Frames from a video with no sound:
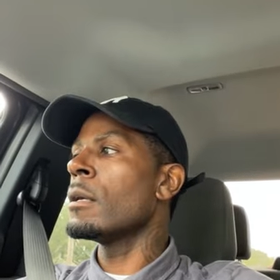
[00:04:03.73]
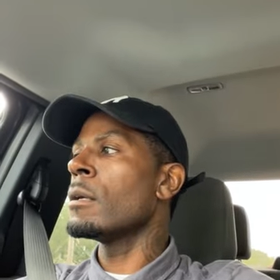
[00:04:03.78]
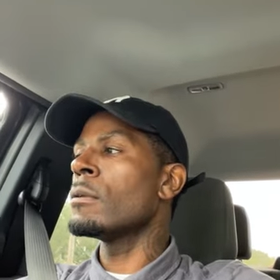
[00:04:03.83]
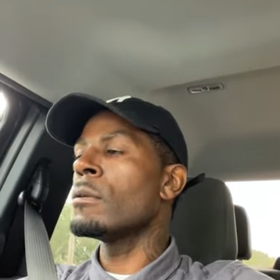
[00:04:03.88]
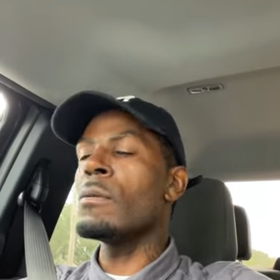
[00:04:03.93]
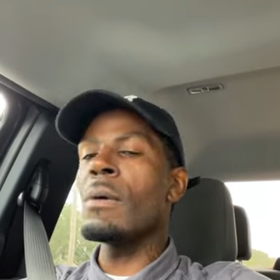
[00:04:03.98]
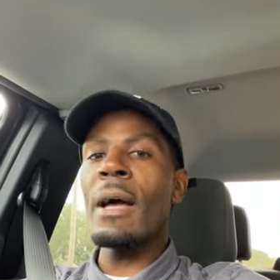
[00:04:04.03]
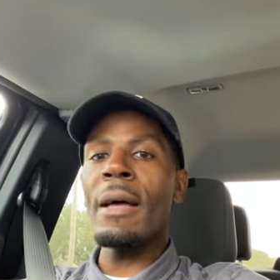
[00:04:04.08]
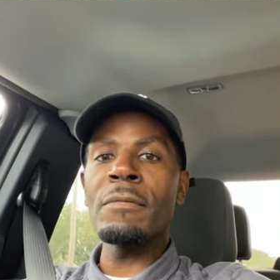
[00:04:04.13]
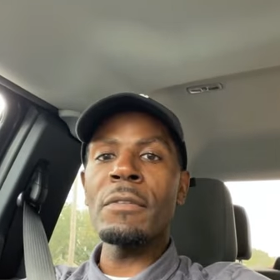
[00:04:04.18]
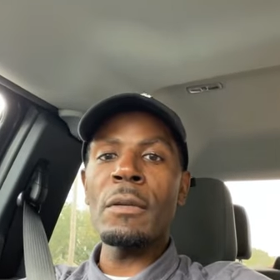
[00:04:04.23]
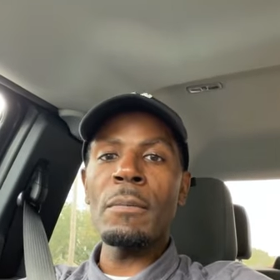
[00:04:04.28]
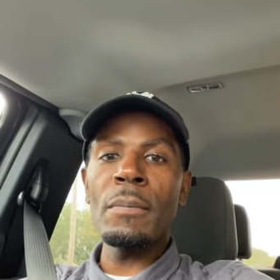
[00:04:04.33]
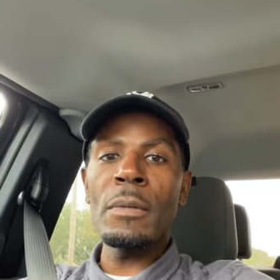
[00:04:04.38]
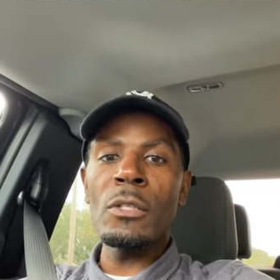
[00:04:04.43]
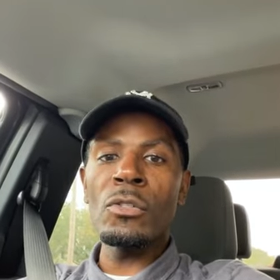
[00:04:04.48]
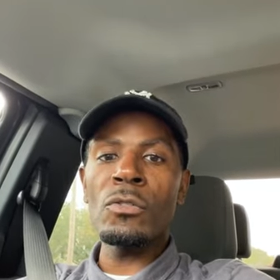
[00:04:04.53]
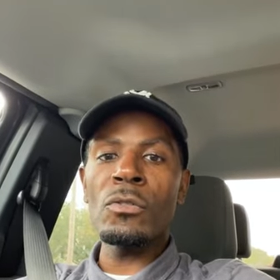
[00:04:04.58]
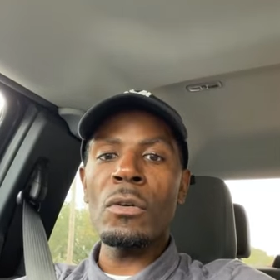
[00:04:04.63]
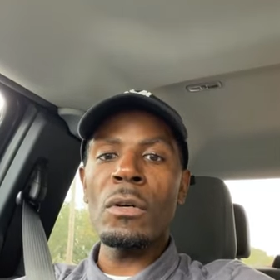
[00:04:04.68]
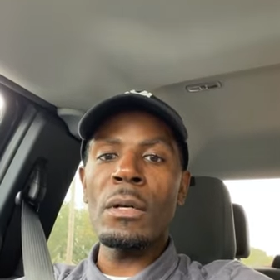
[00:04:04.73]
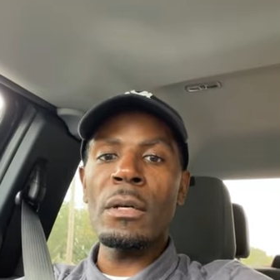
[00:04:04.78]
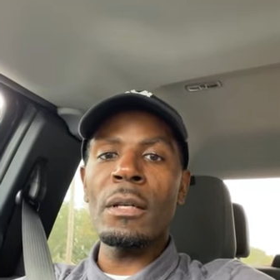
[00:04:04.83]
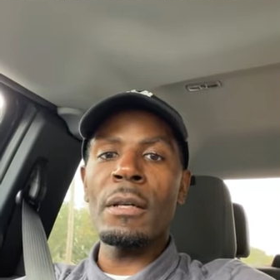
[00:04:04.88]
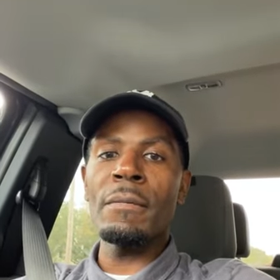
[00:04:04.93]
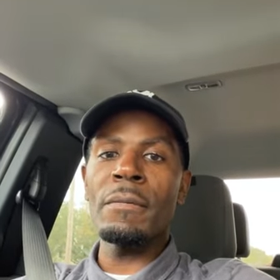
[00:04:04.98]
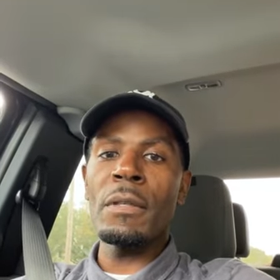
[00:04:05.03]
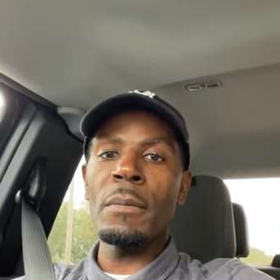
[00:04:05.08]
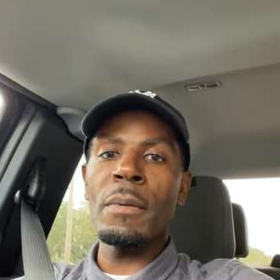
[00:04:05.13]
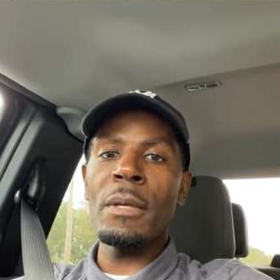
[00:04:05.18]
you have to be strong
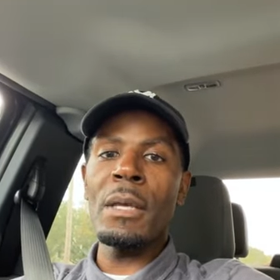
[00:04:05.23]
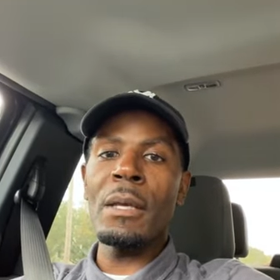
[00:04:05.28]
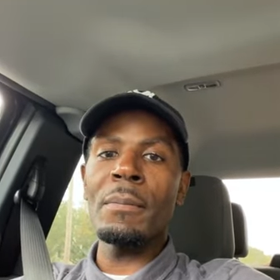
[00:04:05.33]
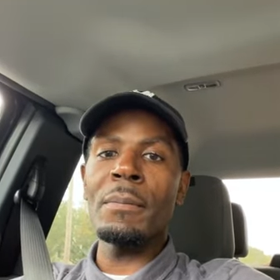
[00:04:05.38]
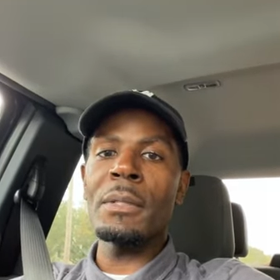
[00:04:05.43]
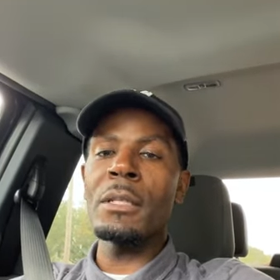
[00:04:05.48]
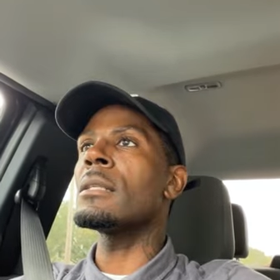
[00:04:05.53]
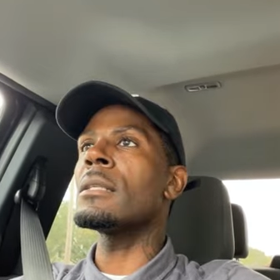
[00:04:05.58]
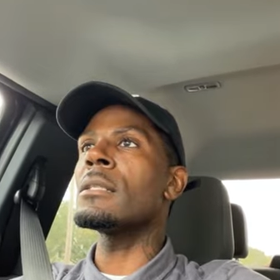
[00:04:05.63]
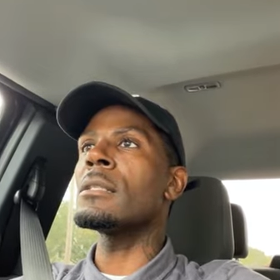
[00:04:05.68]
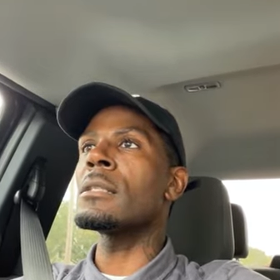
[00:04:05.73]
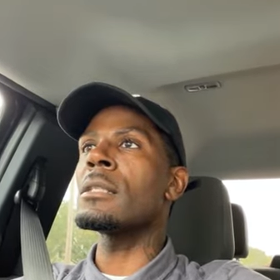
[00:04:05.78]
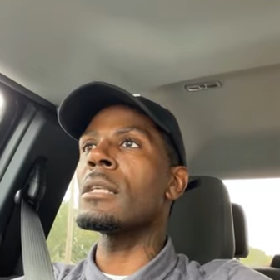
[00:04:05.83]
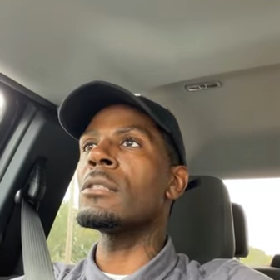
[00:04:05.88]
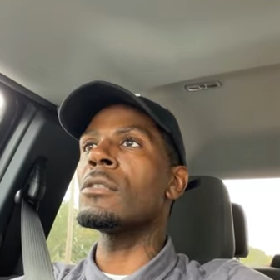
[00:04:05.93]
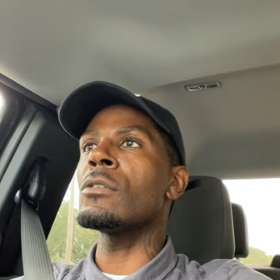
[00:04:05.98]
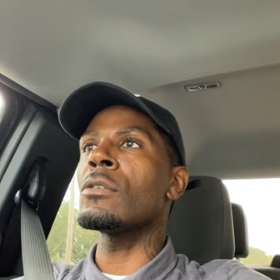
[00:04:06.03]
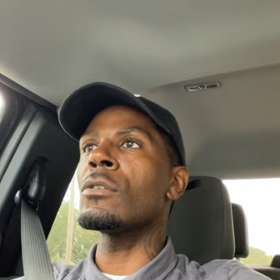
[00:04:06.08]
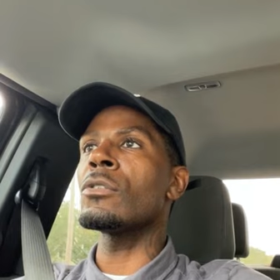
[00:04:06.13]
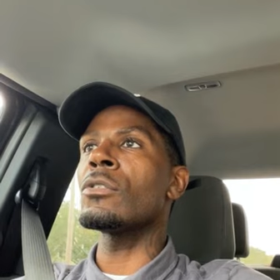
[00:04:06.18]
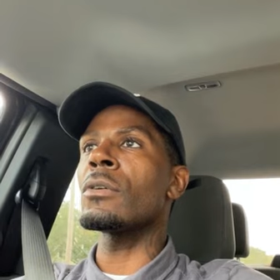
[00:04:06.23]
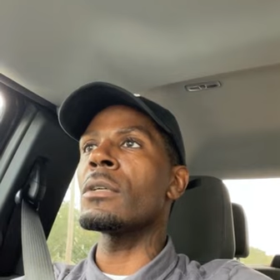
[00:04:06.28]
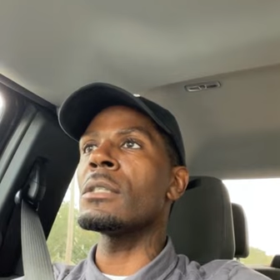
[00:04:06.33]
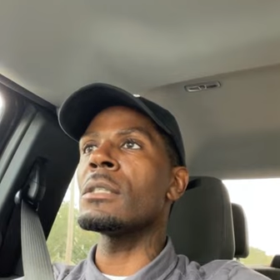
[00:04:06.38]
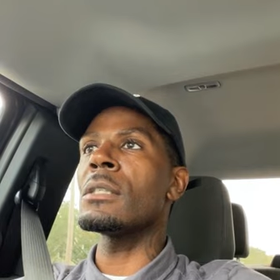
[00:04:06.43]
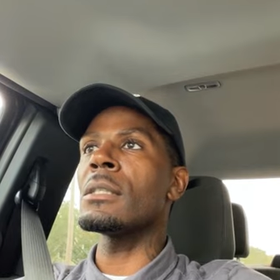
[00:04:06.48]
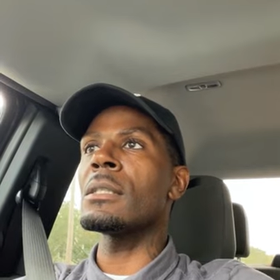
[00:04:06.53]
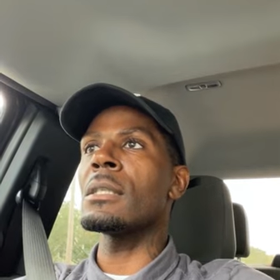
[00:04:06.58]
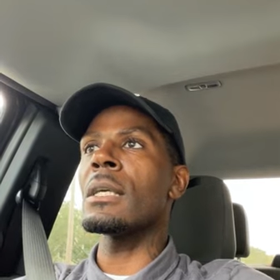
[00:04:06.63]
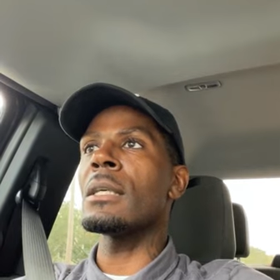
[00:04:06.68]
enough to be able to decision or choice
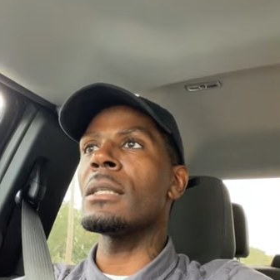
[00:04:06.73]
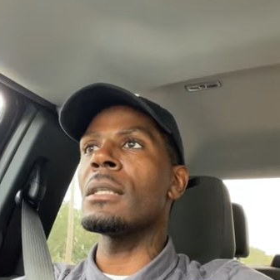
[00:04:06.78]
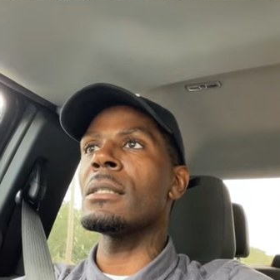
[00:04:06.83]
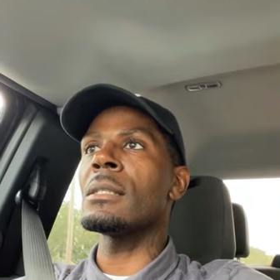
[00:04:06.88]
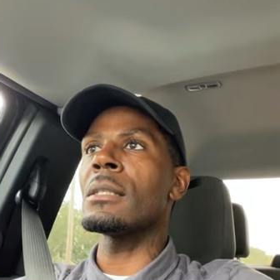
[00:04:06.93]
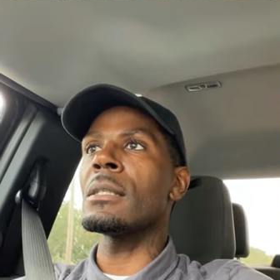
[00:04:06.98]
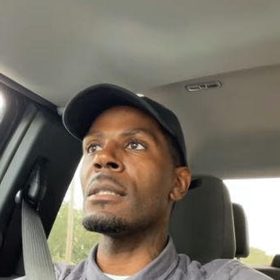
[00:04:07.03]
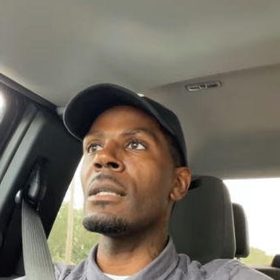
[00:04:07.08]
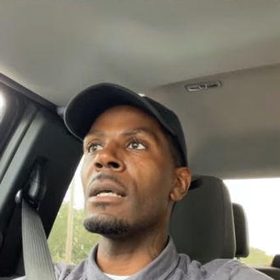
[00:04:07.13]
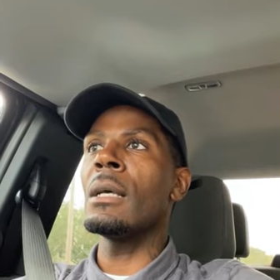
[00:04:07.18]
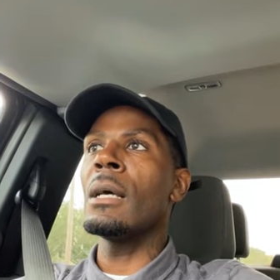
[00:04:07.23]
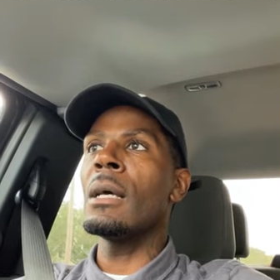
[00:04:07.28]
to say, listen,